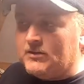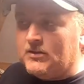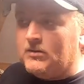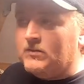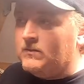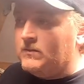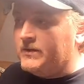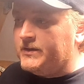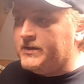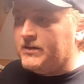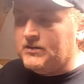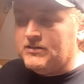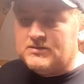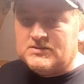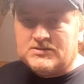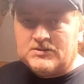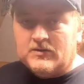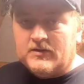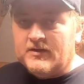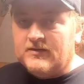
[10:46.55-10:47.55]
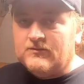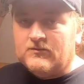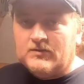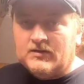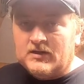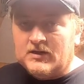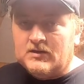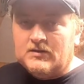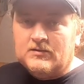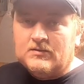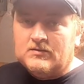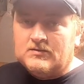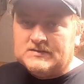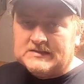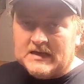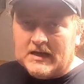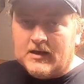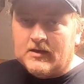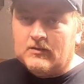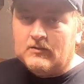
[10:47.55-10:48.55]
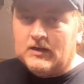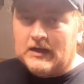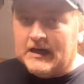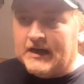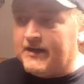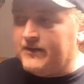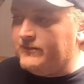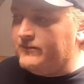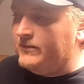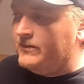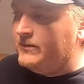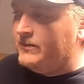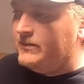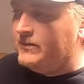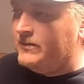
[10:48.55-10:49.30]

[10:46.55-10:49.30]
the only colors you'll ever need in your entire life.